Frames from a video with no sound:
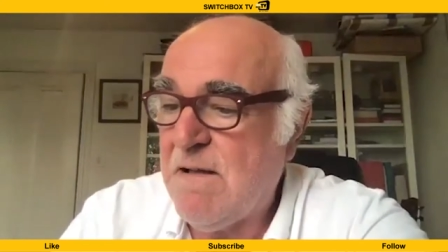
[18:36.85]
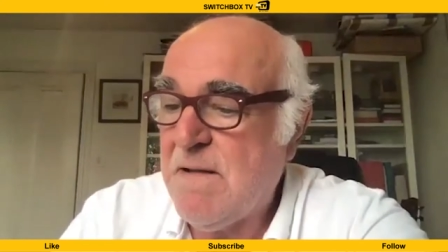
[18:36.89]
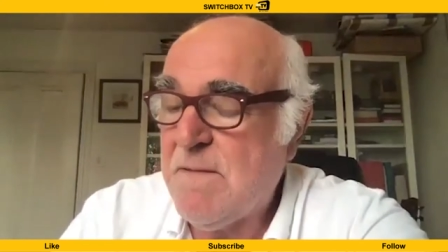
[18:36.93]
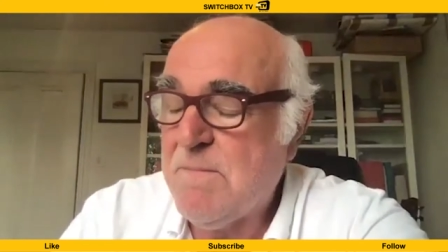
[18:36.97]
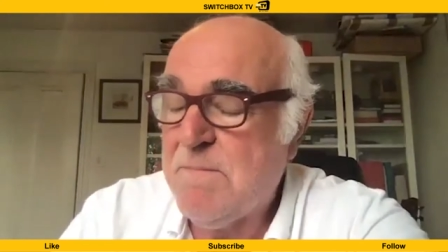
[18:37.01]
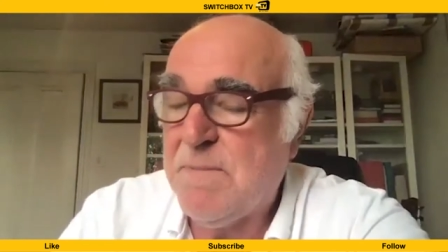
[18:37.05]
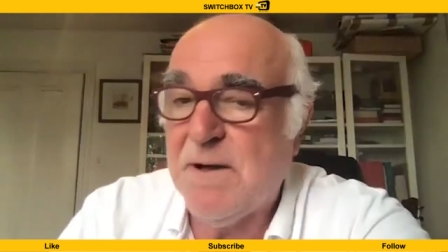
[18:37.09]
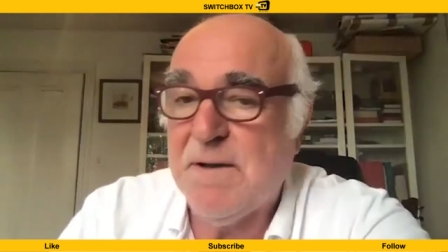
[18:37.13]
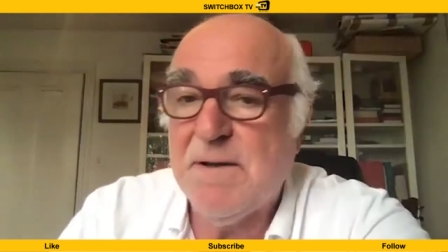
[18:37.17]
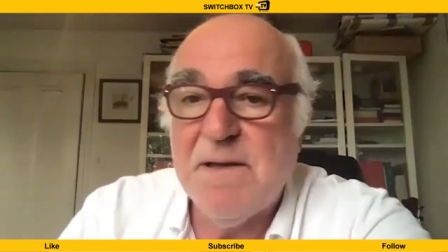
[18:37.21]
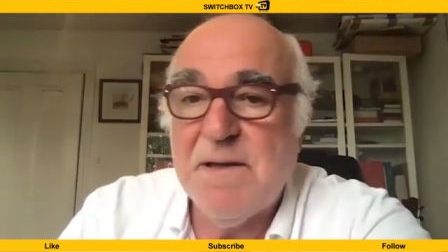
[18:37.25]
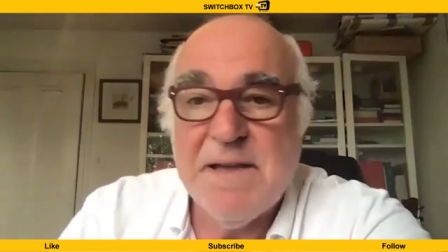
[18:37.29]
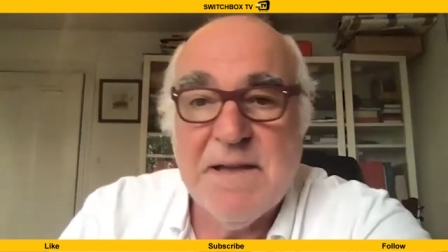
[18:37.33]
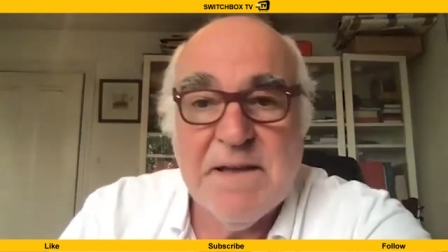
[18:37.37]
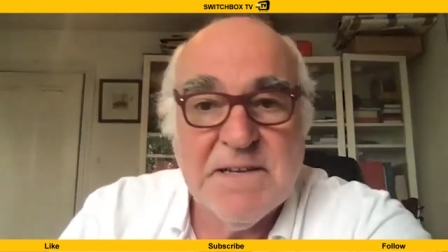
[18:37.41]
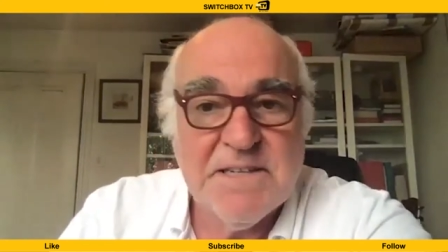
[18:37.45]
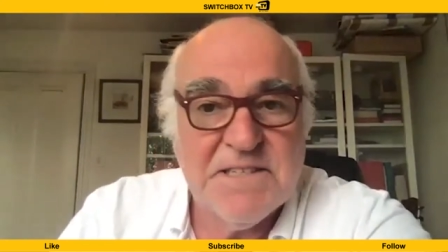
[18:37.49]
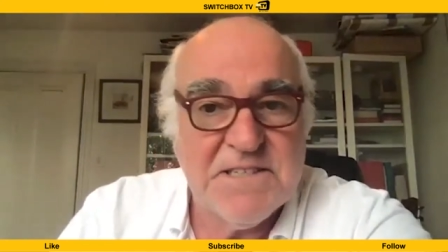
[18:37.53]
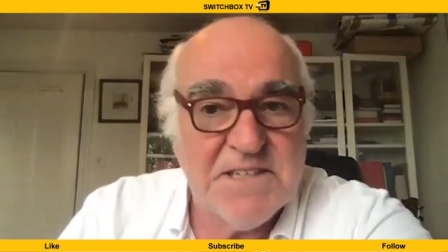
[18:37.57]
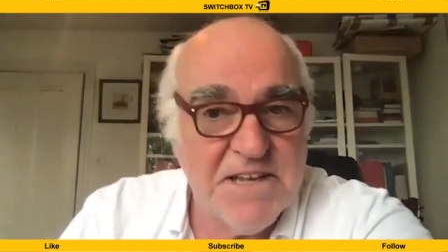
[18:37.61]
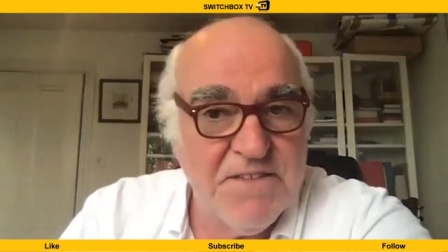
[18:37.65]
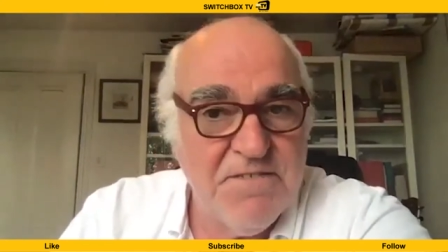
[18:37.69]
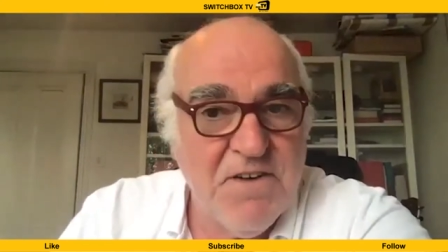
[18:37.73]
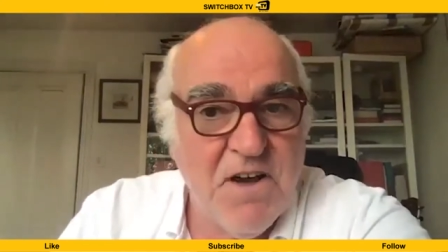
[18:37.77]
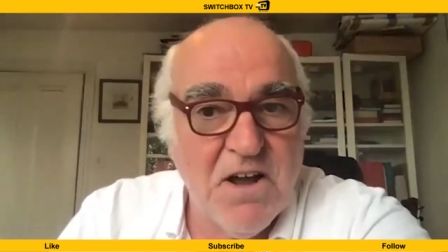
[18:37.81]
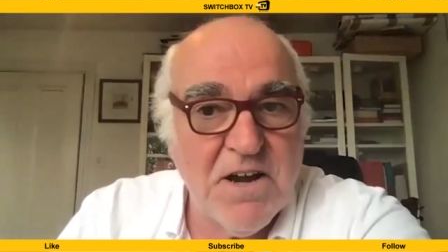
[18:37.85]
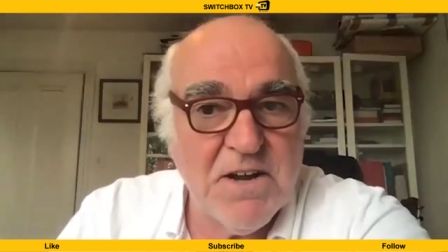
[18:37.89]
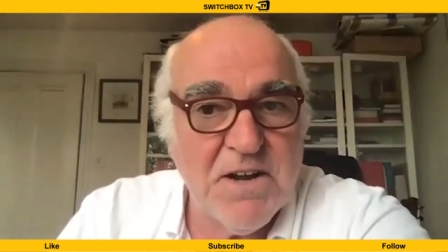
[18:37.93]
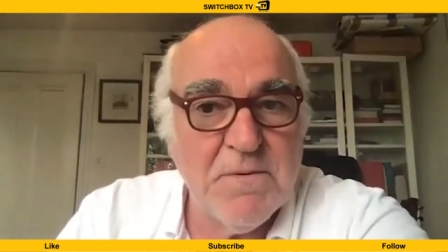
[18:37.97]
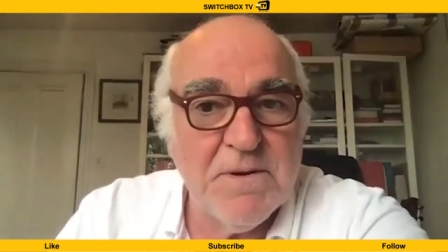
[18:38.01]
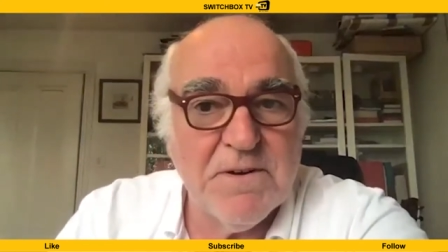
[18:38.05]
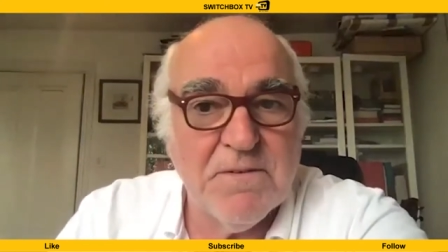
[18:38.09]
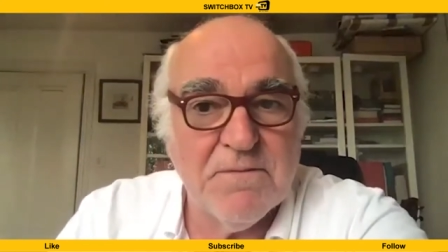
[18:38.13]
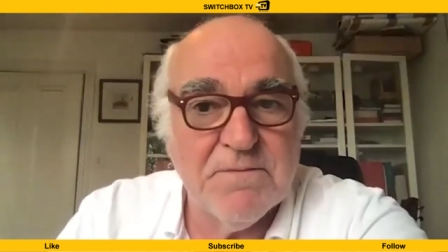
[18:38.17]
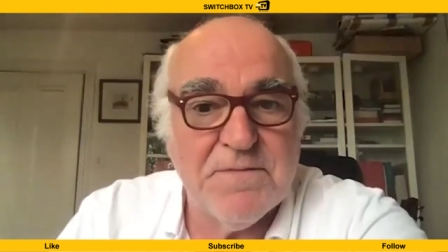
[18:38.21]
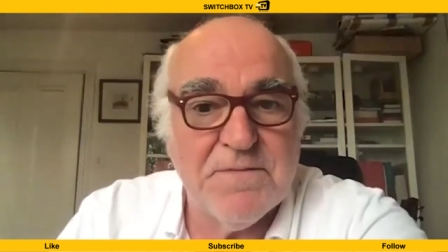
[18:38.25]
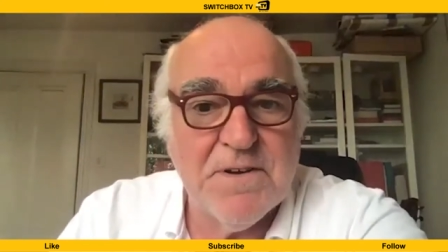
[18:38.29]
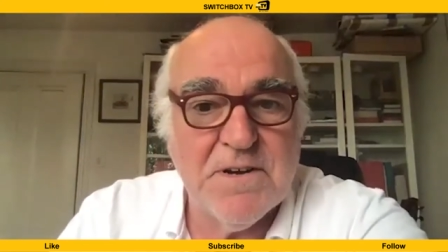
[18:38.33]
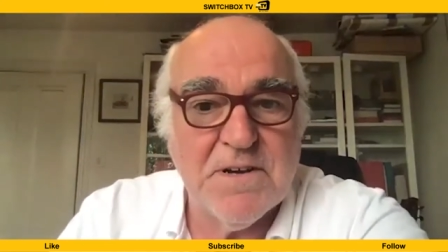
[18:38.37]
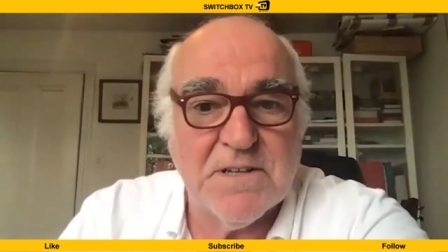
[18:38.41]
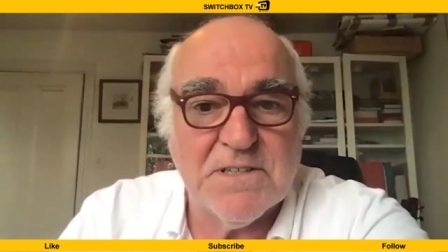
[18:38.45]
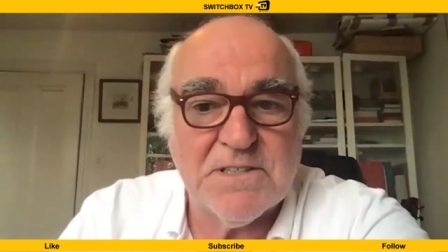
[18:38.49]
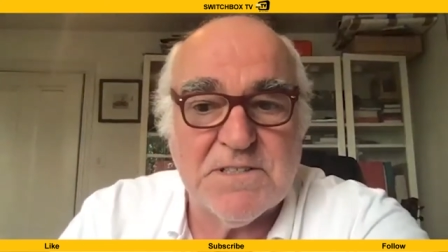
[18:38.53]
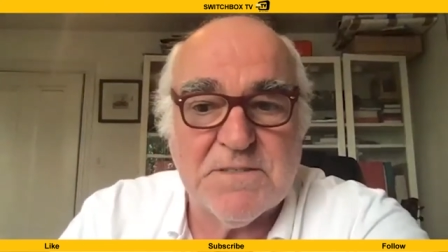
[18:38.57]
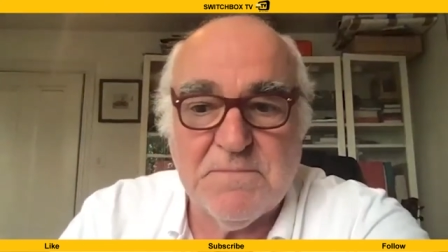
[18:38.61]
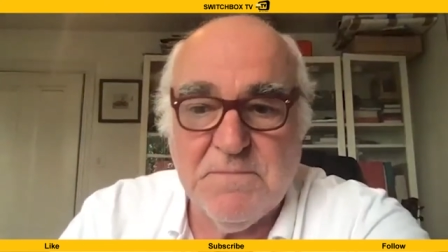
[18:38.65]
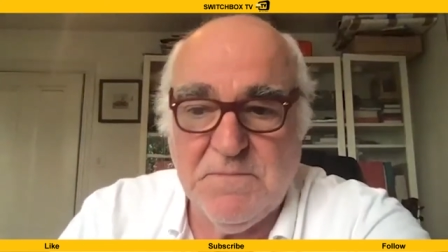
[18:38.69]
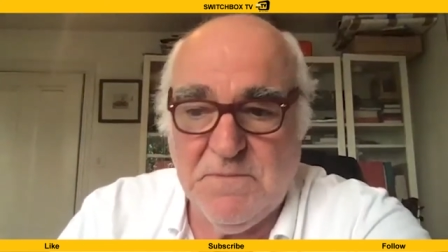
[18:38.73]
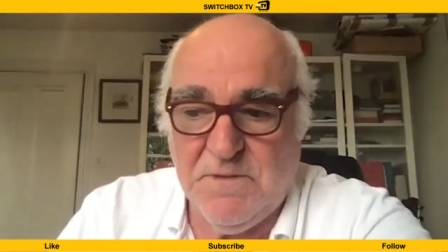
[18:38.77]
But Steve Harley went on first,